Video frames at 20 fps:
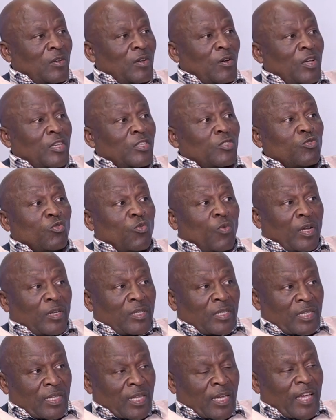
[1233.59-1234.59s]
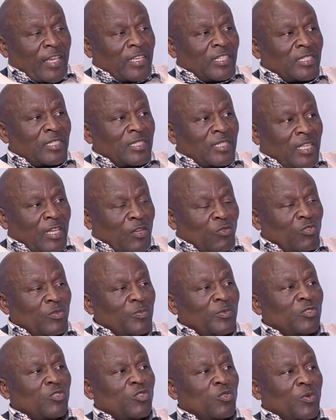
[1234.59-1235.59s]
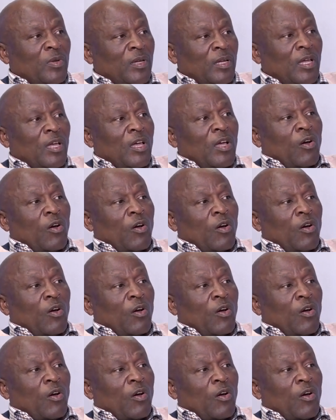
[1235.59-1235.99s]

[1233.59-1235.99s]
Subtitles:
as to what the IEC then will be doing